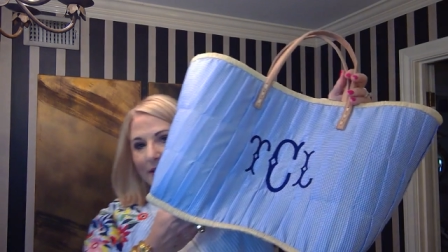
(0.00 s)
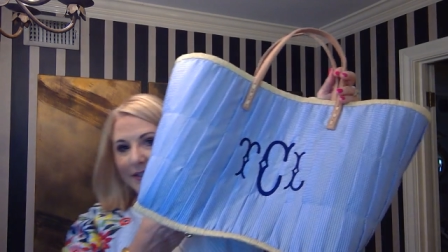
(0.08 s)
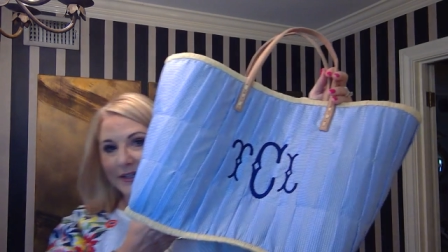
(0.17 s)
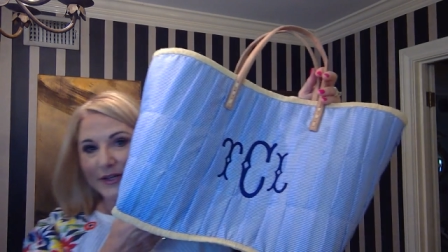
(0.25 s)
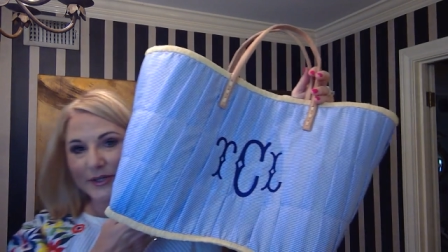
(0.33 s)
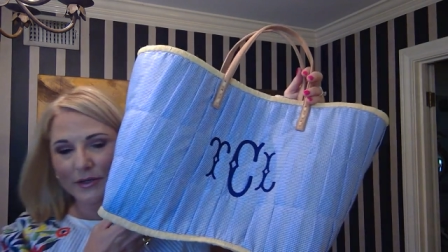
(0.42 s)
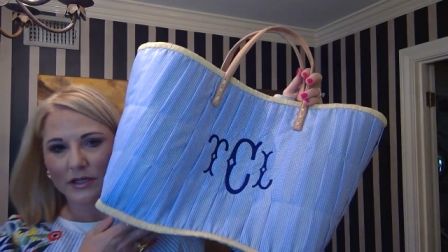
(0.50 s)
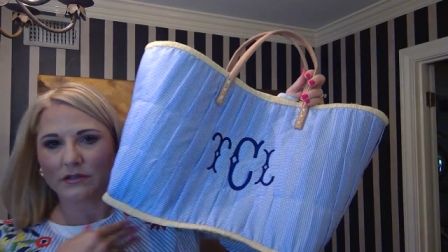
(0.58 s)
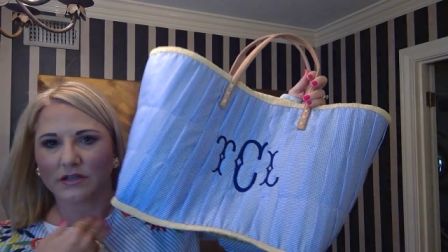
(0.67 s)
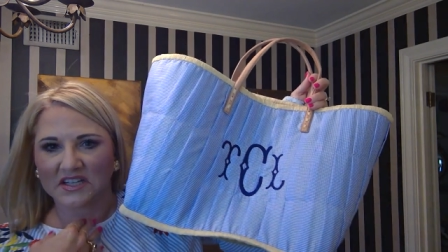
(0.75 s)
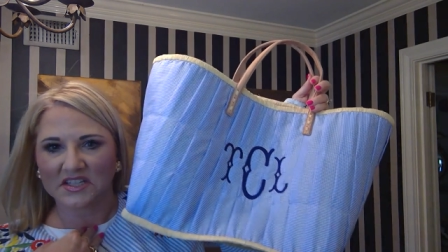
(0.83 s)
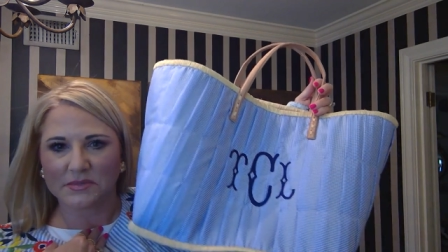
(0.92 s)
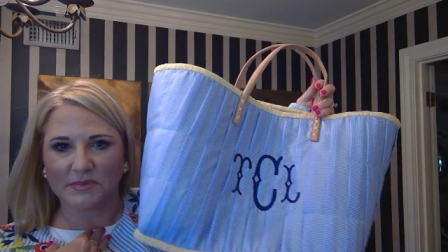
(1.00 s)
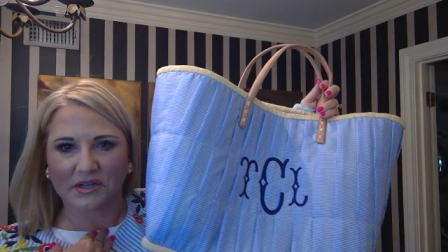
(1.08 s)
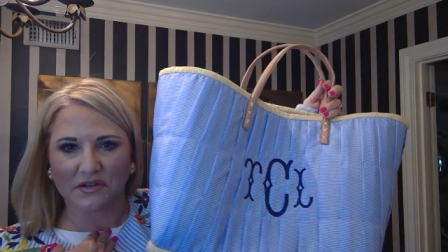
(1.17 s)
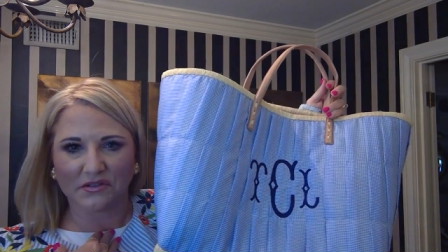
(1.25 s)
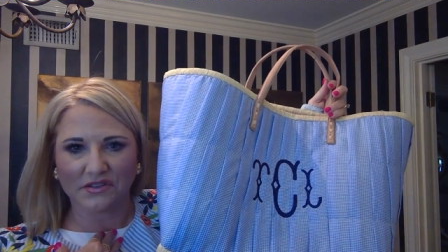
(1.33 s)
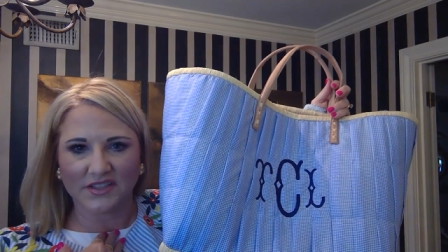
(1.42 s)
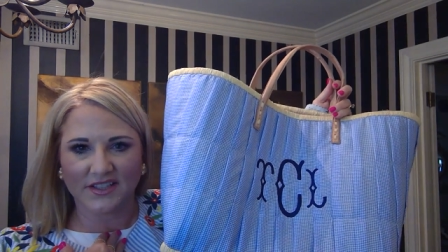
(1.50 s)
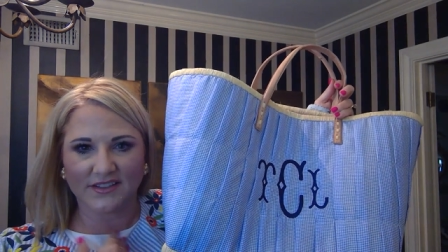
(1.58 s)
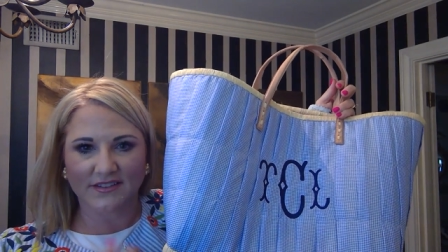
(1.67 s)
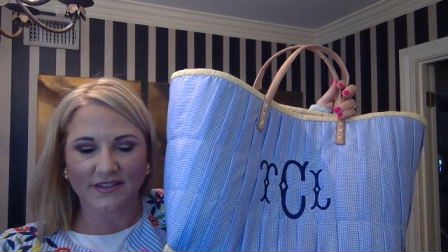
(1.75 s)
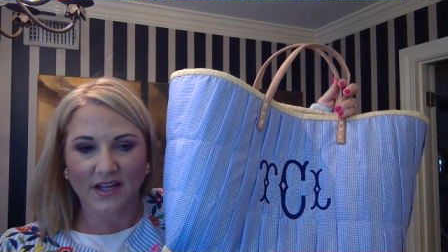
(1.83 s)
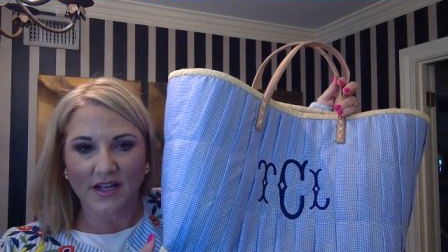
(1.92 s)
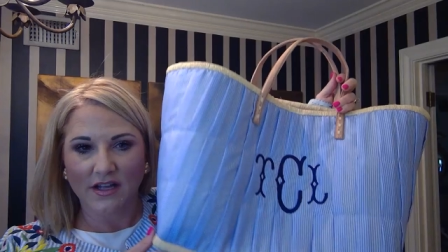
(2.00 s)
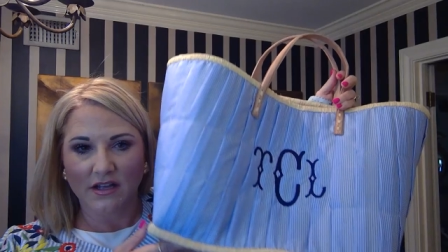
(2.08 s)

I know. I just met Gurgled again.